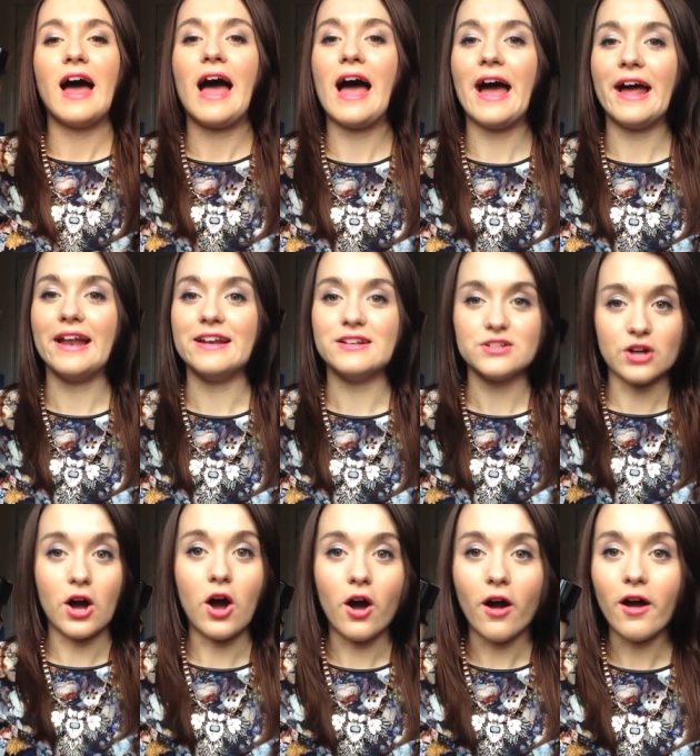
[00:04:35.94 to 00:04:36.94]
and
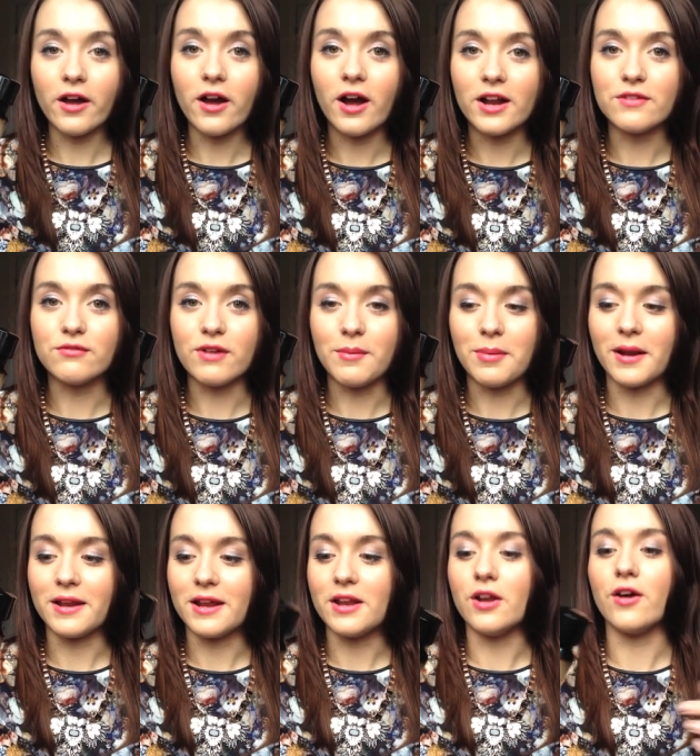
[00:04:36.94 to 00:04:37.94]
I can't even wait
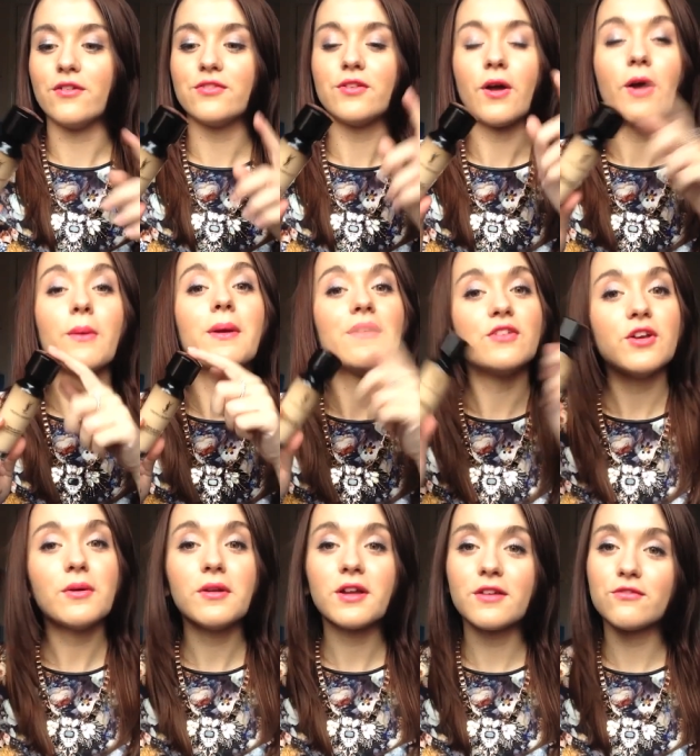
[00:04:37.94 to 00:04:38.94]
about it enough. So if
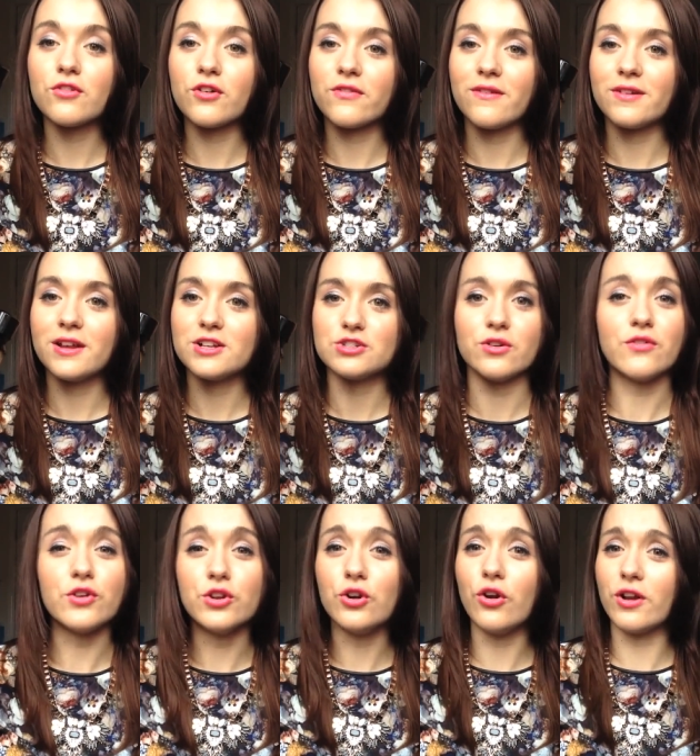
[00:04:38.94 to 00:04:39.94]
you're looking for a foundation, or if
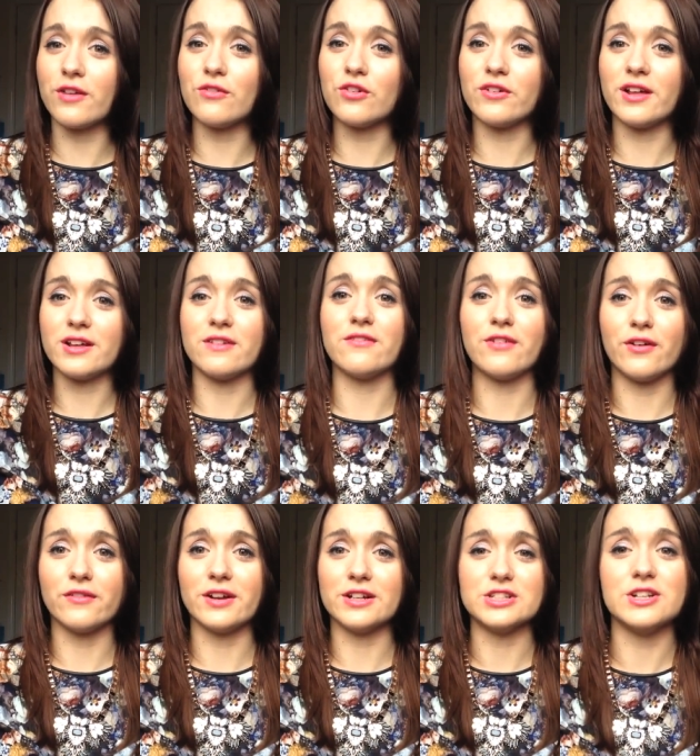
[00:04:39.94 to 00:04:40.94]
you're not looking for a
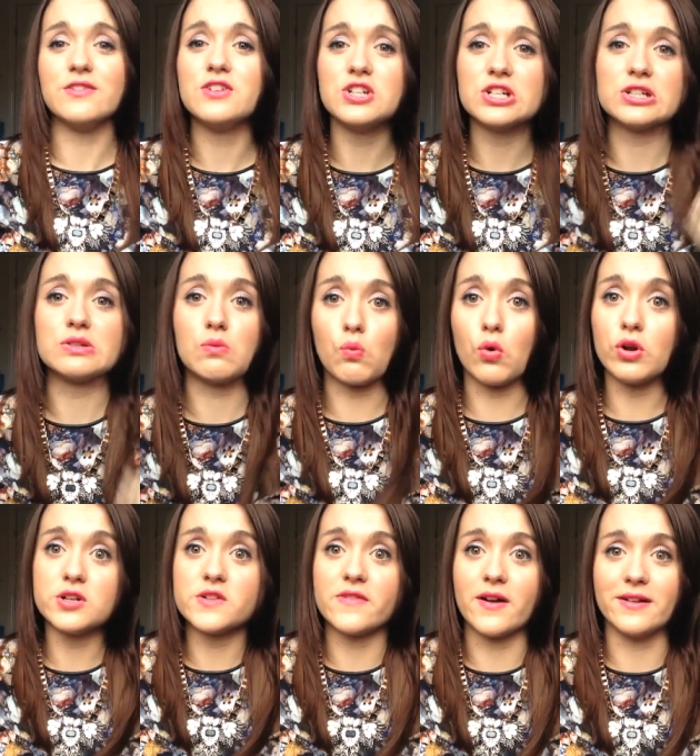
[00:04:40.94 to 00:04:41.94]
foundation, if you just
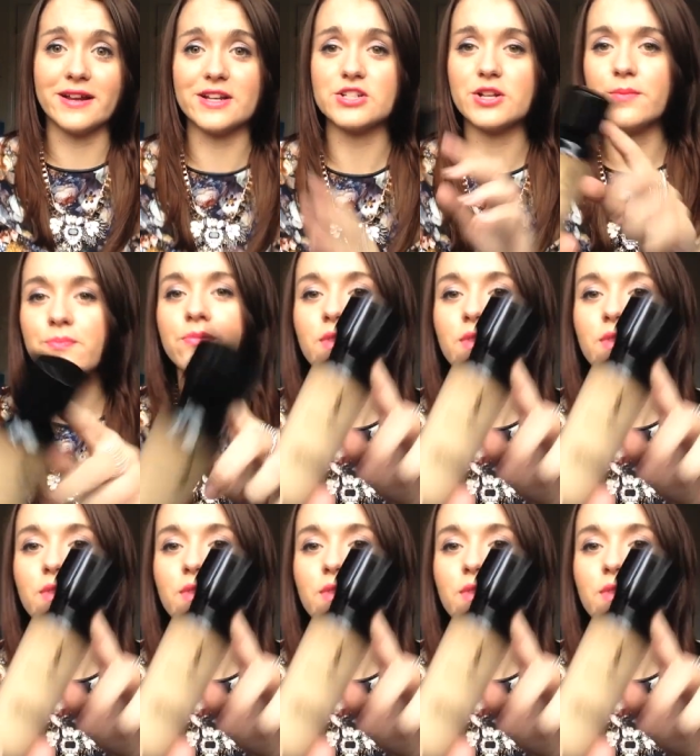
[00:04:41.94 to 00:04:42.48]
want a foundation,